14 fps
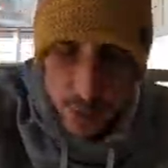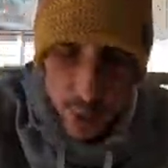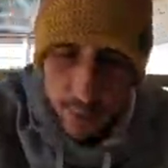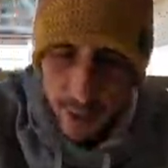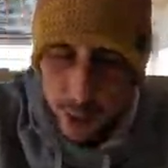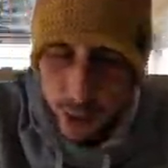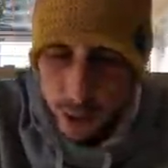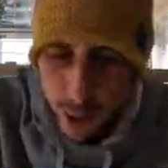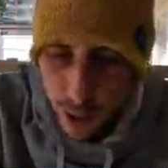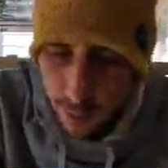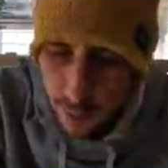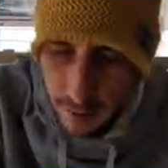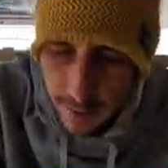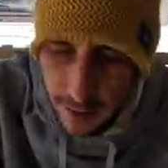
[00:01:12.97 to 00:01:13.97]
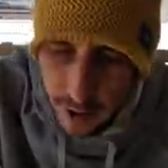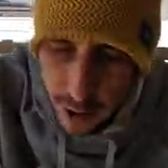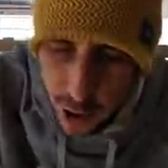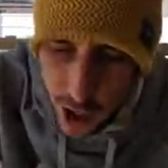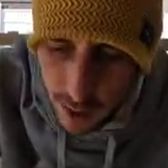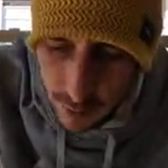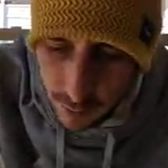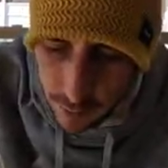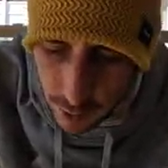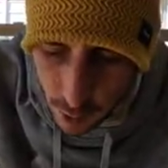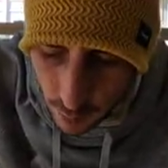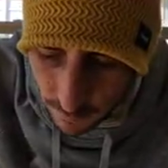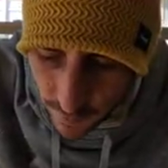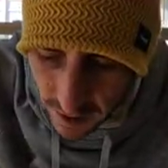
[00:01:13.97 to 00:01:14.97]
So make sure you subscribe to the channel,
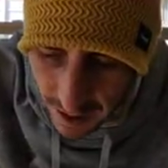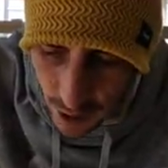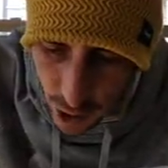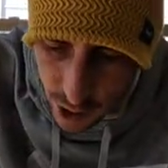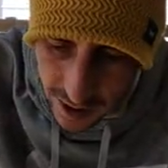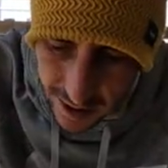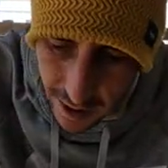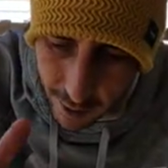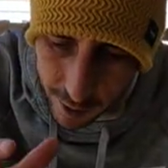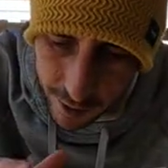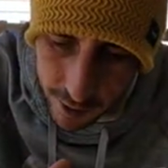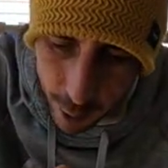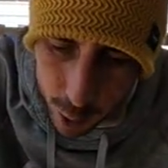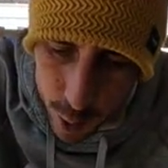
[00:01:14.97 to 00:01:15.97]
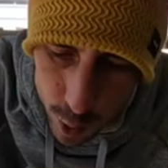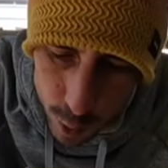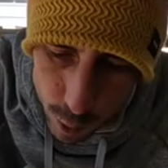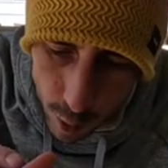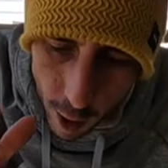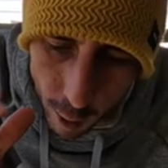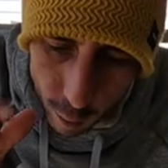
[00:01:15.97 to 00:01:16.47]
notification set on. Our new